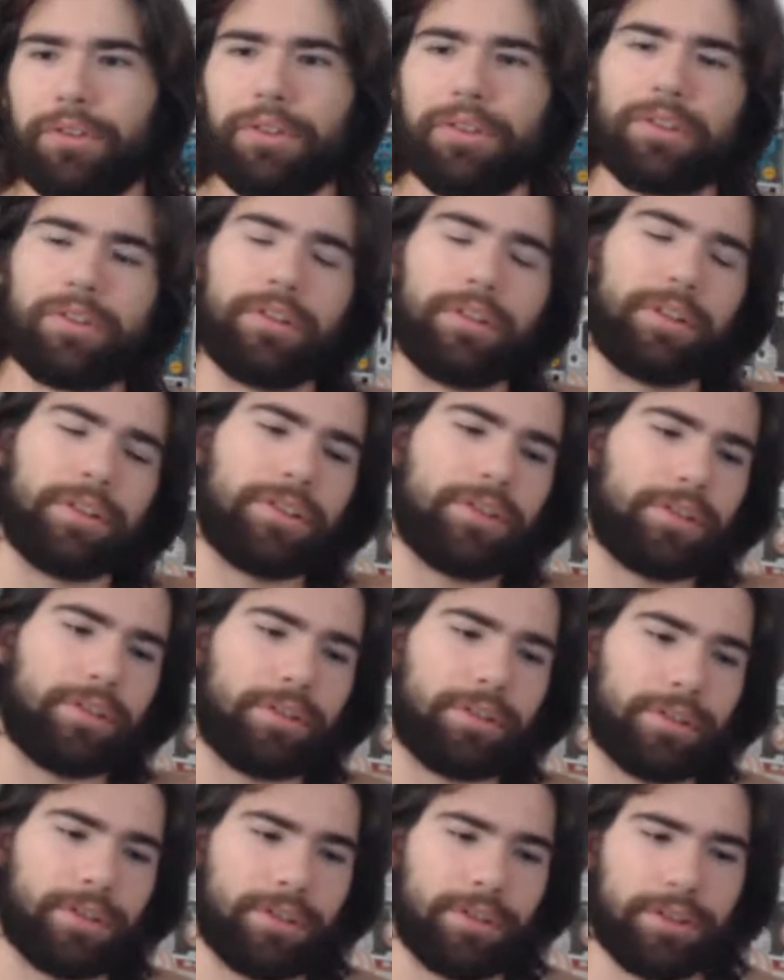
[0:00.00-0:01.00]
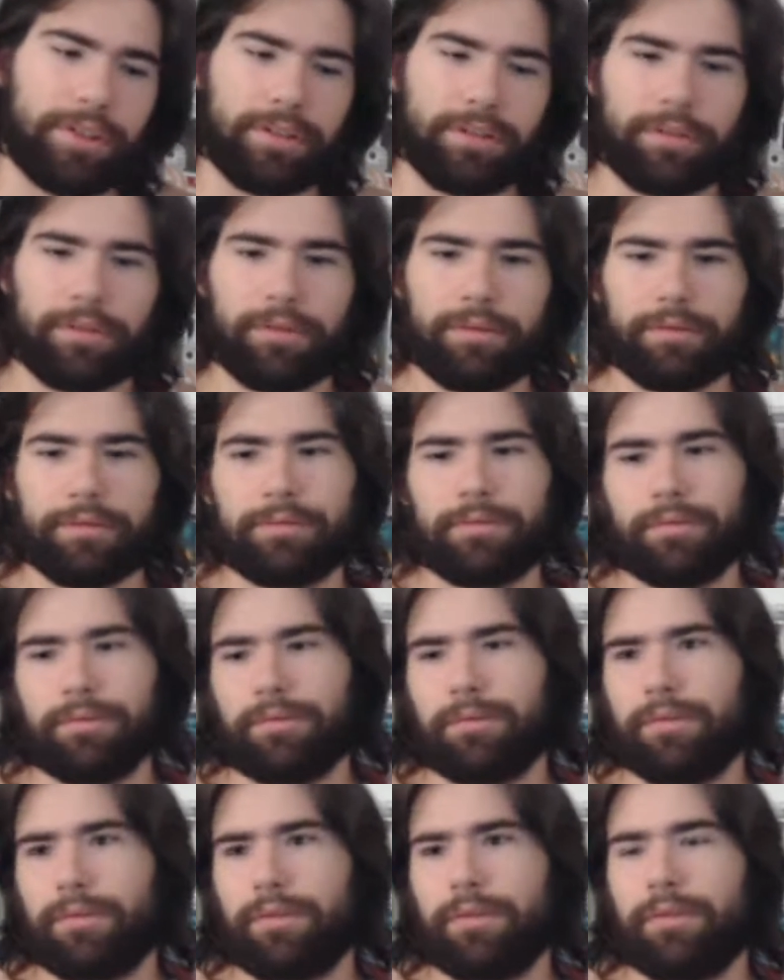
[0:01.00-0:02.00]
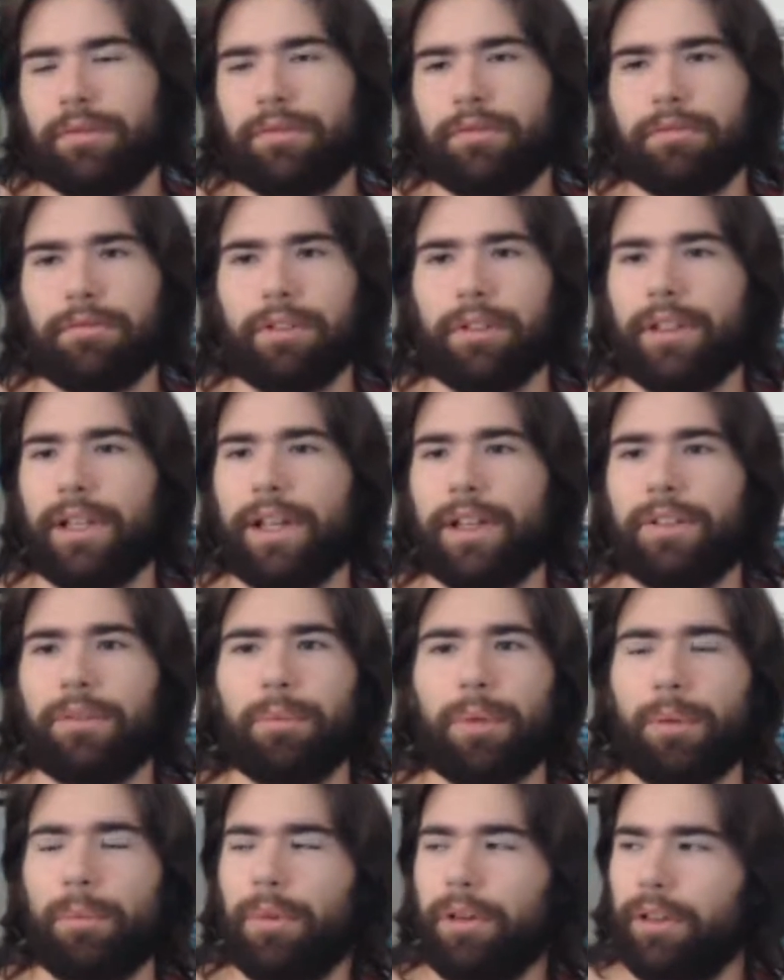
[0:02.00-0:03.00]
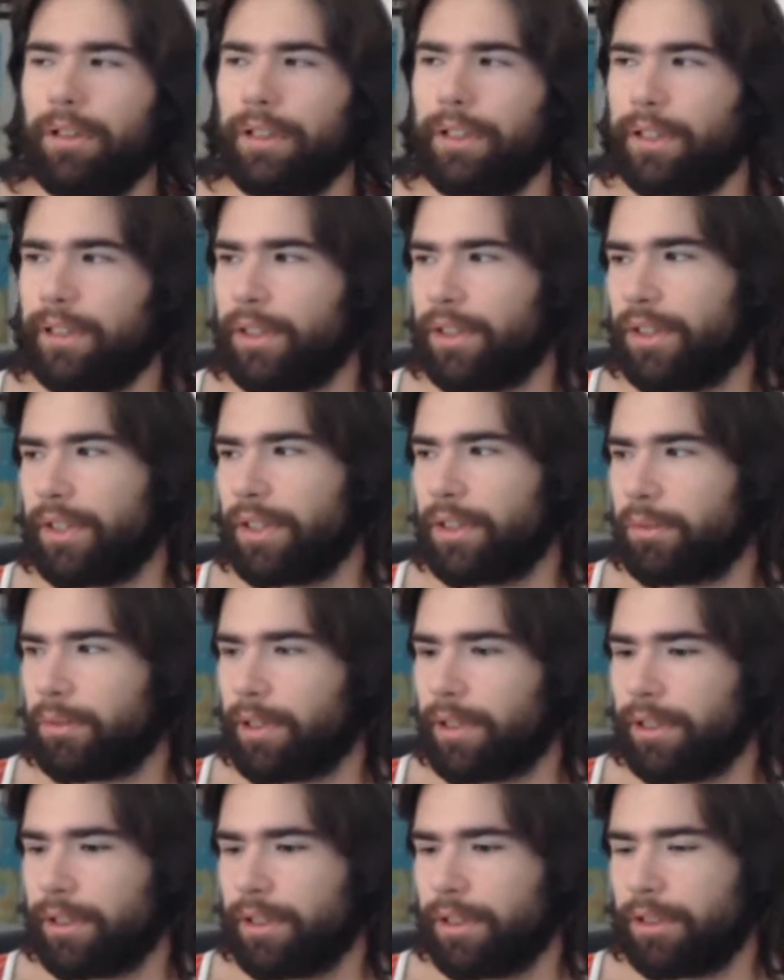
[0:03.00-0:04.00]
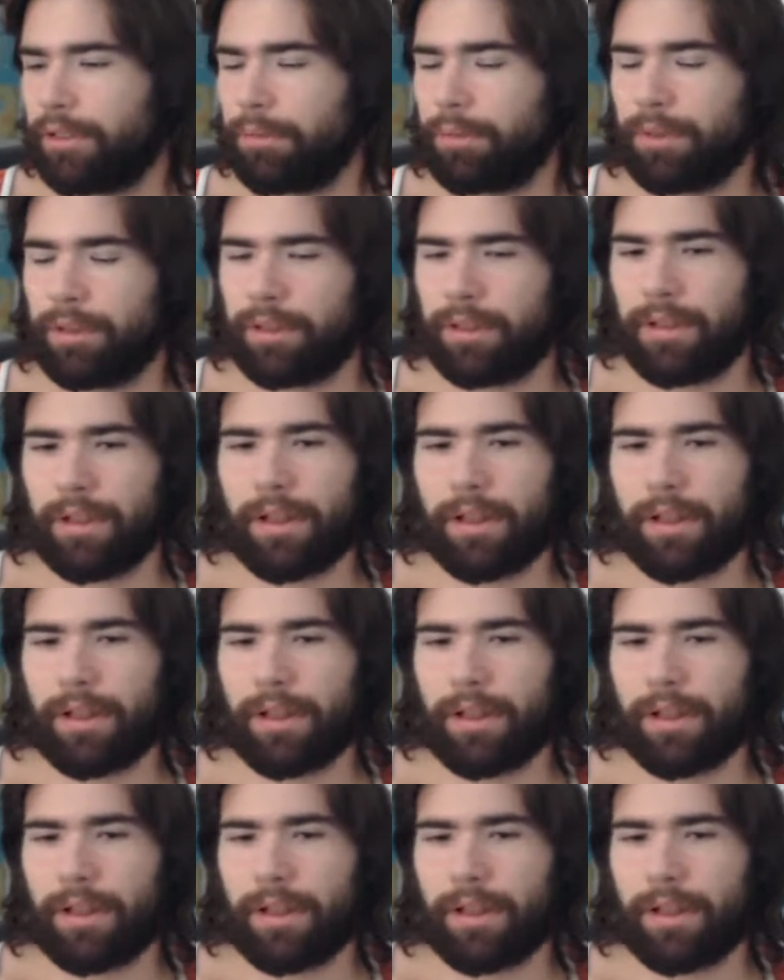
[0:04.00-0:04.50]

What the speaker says: starts, or just relax my body because that's what I need. But